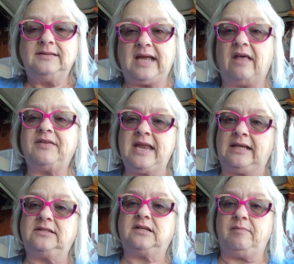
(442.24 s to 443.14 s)
Death
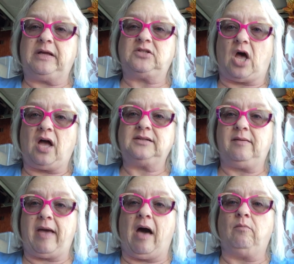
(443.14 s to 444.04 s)
needs to be
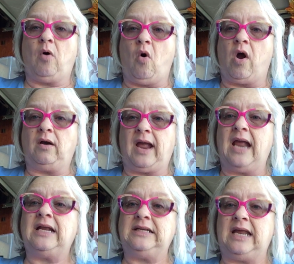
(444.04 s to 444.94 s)
talked about more,
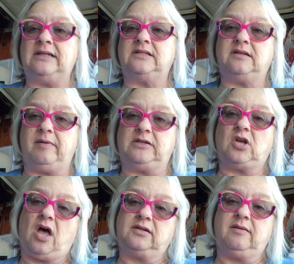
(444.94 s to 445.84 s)
and it needs to be
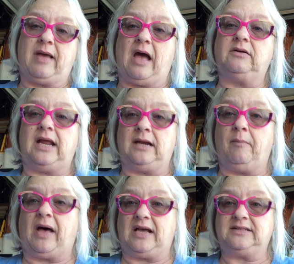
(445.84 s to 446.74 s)
talked about in
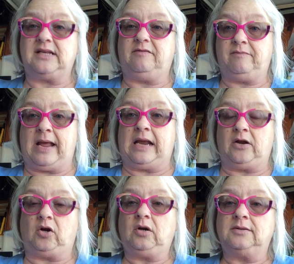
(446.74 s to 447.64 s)
a positive
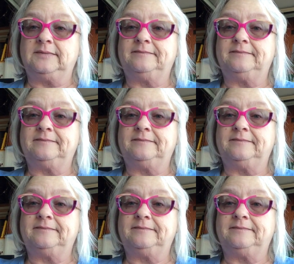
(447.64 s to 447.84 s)
manner.